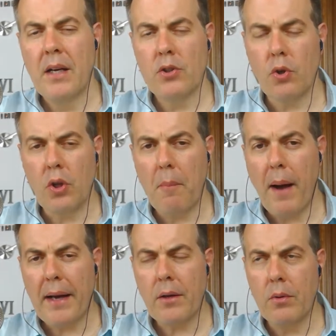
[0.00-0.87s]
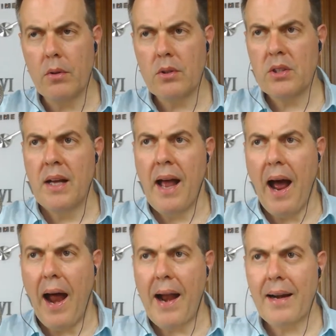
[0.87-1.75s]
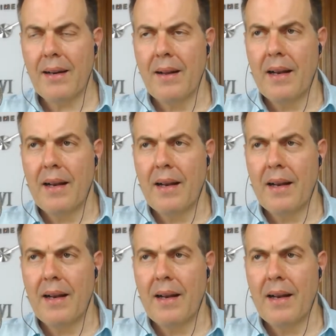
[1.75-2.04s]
So the vacuoles are,